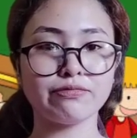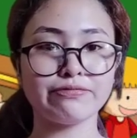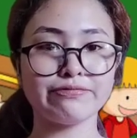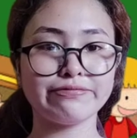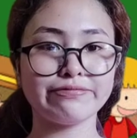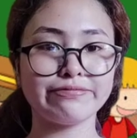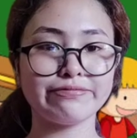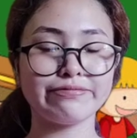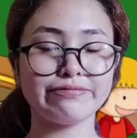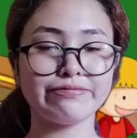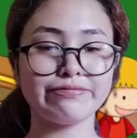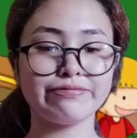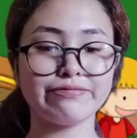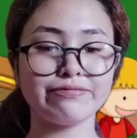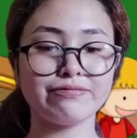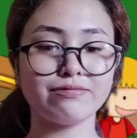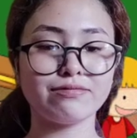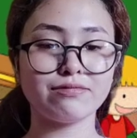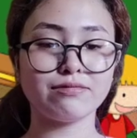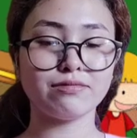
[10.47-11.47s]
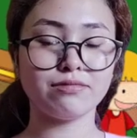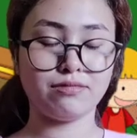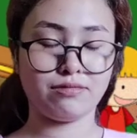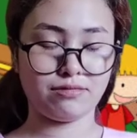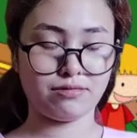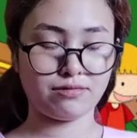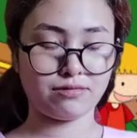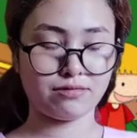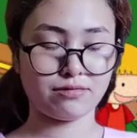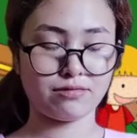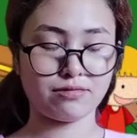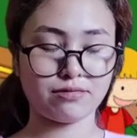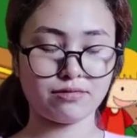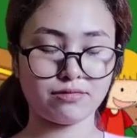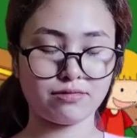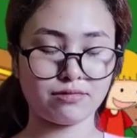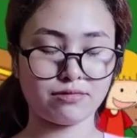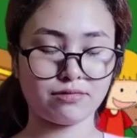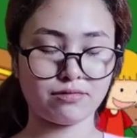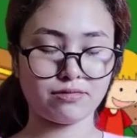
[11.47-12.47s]

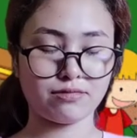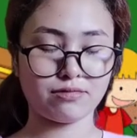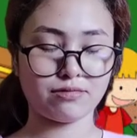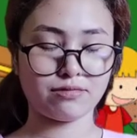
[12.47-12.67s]
Nobody speaks.